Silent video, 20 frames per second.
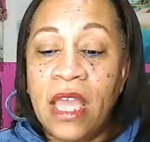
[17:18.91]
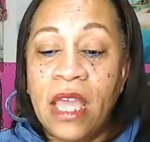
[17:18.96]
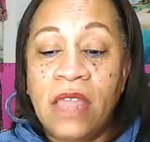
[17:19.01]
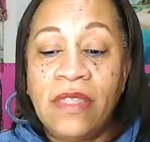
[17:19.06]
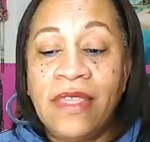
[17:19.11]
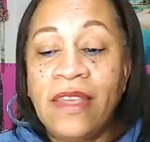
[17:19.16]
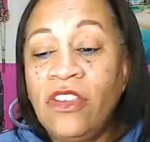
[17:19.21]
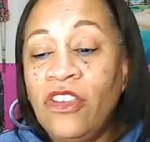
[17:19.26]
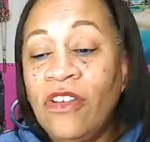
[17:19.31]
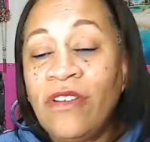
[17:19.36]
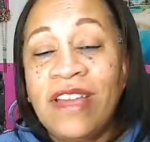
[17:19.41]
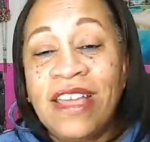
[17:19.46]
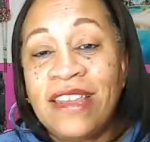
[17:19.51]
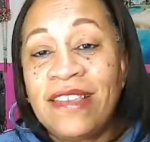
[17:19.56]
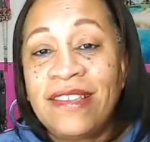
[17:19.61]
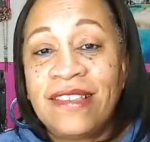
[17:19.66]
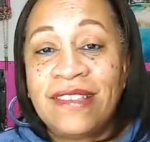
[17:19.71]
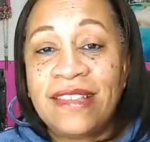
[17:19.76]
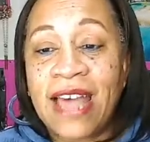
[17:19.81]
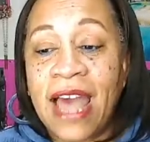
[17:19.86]
Then you can
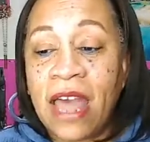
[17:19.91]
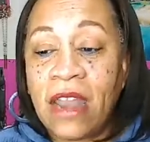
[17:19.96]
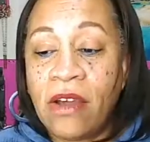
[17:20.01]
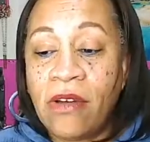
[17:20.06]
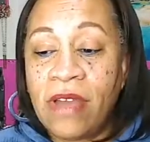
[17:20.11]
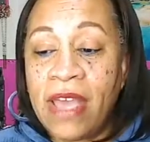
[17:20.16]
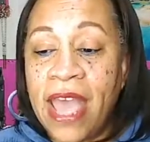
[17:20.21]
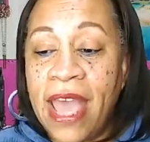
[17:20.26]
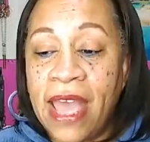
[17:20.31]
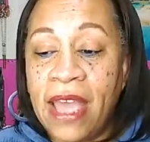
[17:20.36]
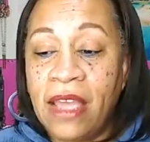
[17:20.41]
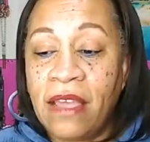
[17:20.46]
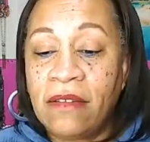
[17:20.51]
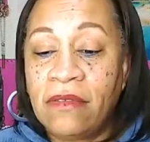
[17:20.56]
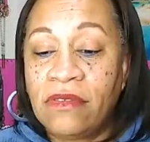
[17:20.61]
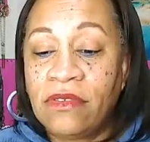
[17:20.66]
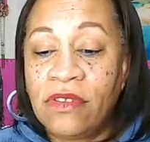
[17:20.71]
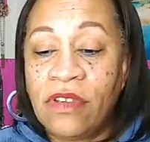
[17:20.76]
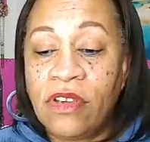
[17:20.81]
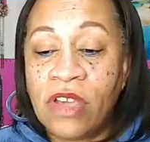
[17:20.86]
decide, okay,
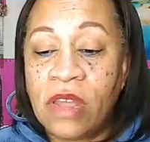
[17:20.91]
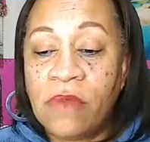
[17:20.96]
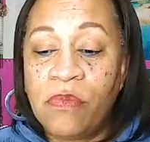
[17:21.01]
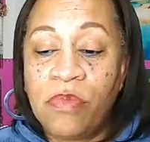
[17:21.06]
you can